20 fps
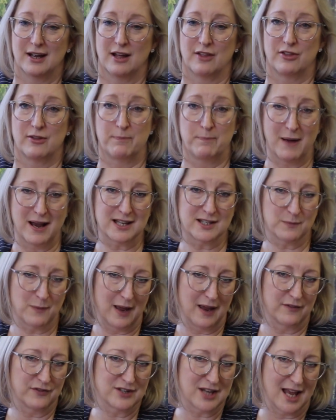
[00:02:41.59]
the best way
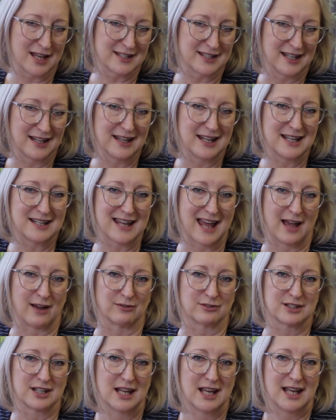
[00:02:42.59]
of testing these
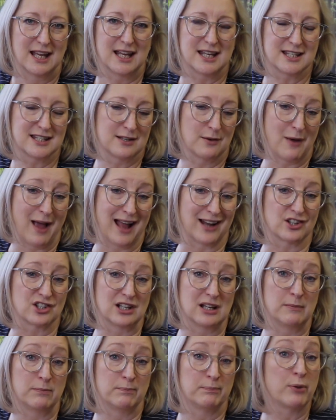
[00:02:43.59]
out is to
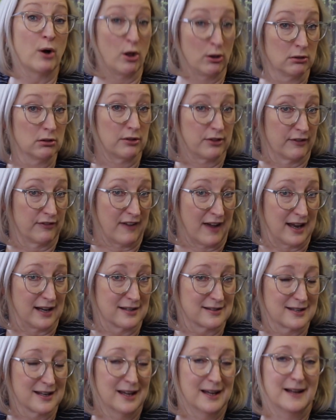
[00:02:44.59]
actually pull the
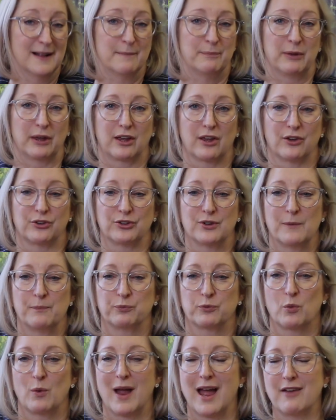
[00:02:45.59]
face, because
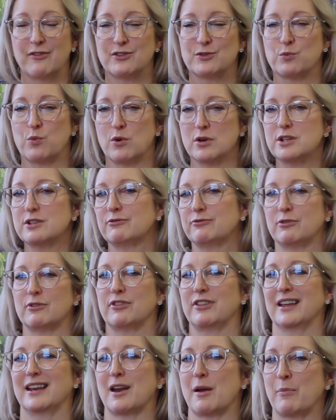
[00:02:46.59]
we have this wonderful
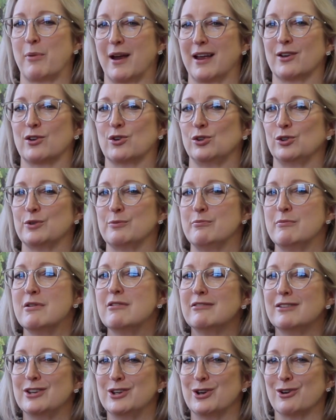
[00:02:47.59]
thing in our brain called a
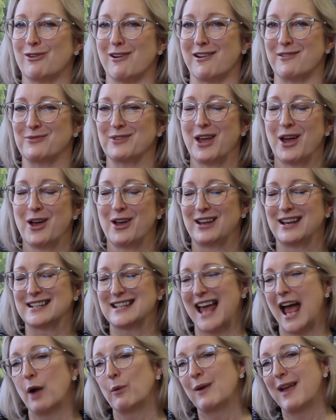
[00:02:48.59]
mirror neuron. It's
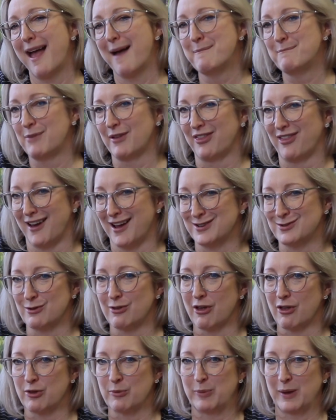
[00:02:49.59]
how we empathise with
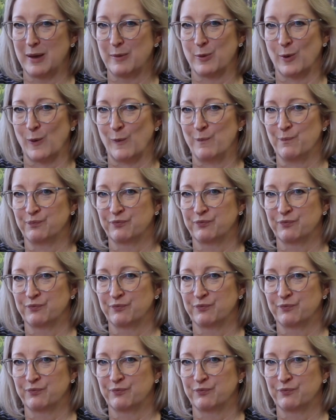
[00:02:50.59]
other people.